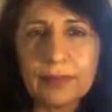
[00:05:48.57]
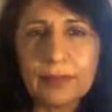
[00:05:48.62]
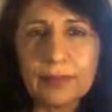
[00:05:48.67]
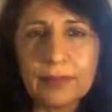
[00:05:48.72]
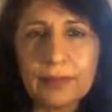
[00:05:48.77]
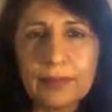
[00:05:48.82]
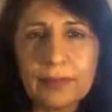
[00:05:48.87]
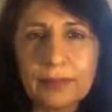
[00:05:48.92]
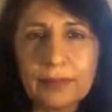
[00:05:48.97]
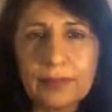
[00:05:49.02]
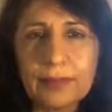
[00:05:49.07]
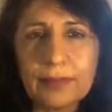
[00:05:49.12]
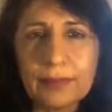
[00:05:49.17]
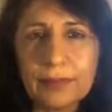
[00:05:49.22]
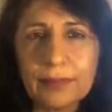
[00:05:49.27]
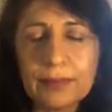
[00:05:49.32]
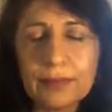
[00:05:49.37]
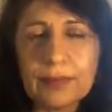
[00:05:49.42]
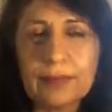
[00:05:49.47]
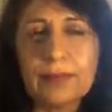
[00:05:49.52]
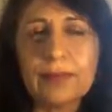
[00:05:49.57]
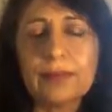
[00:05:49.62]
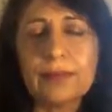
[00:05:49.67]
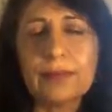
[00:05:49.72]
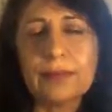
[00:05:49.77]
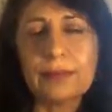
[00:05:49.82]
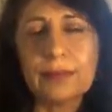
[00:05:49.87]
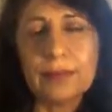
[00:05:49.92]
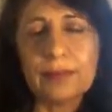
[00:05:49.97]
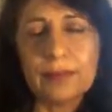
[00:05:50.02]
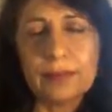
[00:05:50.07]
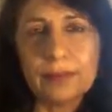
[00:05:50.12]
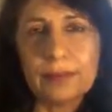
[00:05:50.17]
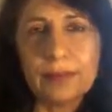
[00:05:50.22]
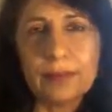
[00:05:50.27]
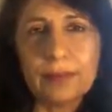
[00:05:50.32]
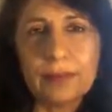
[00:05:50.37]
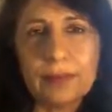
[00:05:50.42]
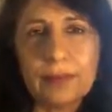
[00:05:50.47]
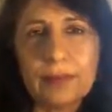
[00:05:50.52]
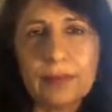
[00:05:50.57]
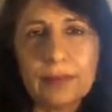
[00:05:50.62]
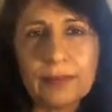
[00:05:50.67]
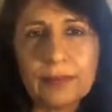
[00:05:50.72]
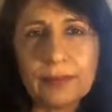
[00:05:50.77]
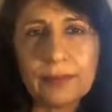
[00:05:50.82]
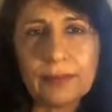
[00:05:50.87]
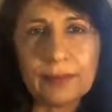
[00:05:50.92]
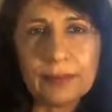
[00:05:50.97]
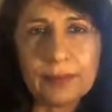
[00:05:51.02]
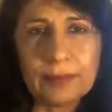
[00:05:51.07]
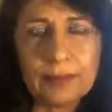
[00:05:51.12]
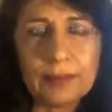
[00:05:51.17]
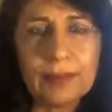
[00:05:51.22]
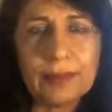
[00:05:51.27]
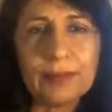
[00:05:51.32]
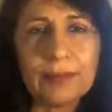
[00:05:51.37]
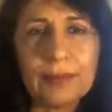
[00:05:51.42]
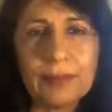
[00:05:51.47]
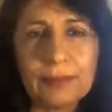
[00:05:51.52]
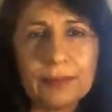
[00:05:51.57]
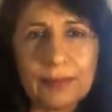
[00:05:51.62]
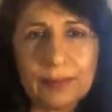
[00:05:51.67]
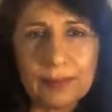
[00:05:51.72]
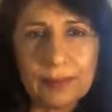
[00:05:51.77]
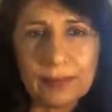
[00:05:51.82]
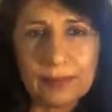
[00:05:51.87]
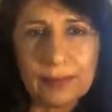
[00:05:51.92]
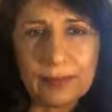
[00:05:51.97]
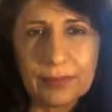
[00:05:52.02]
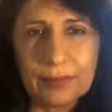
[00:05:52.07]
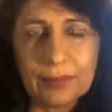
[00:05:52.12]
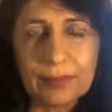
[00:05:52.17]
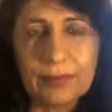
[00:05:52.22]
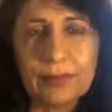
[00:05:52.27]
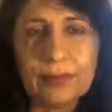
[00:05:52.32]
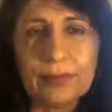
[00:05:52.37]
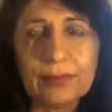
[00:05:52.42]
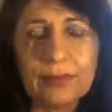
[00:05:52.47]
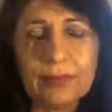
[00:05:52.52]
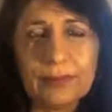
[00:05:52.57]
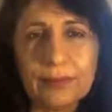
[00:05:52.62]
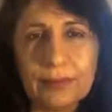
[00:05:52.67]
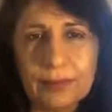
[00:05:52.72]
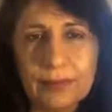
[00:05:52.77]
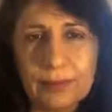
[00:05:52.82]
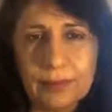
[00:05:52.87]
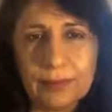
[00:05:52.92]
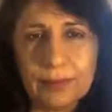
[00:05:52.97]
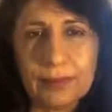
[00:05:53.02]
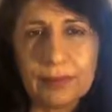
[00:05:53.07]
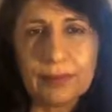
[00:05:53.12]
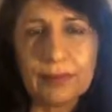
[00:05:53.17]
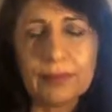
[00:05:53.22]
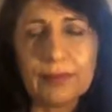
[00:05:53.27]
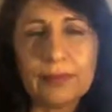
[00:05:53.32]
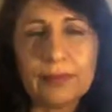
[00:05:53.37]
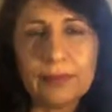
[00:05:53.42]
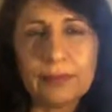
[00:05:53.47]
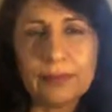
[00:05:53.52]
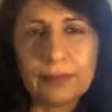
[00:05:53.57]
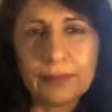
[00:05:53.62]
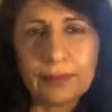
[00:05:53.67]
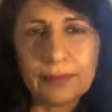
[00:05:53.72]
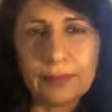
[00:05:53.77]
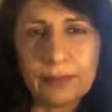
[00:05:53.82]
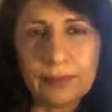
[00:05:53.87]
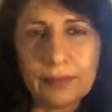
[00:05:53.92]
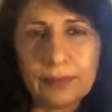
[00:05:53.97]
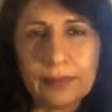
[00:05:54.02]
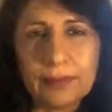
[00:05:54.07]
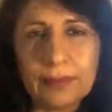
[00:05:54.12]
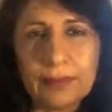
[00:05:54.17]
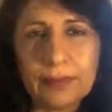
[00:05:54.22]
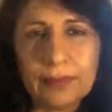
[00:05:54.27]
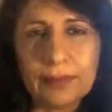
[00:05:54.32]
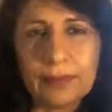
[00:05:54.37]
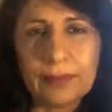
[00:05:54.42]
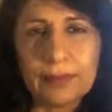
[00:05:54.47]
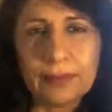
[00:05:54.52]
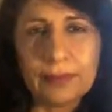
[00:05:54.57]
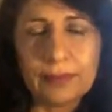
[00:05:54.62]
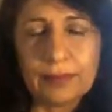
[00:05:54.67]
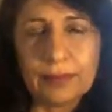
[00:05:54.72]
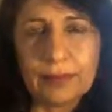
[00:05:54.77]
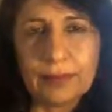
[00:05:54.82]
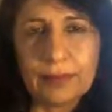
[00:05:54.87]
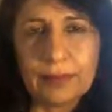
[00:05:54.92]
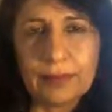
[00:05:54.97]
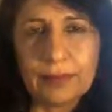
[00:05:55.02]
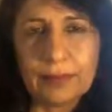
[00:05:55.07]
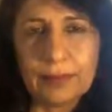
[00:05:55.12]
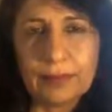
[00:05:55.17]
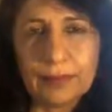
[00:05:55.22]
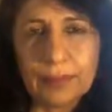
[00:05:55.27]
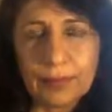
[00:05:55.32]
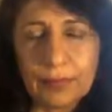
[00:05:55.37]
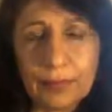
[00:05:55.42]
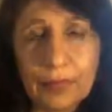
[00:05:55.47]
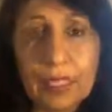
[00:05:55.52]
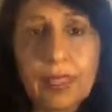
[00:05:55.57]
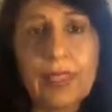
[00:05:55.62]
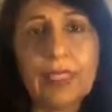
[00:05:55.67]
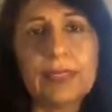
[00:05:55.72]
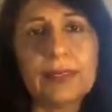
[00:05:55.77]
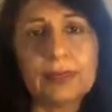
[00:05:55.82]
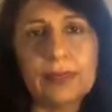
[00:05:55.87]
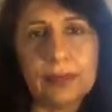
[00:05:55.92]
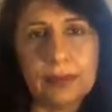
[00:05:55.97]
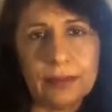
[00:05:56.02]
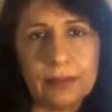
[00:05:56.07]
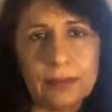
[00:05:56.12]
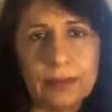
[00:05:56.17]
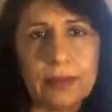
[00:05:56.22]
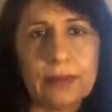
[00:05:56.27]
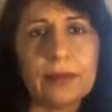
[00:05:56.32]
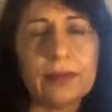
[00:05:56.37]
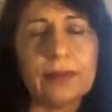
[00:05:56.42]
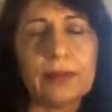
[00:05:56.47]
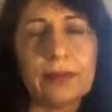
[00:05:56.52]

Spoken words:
(not speaking)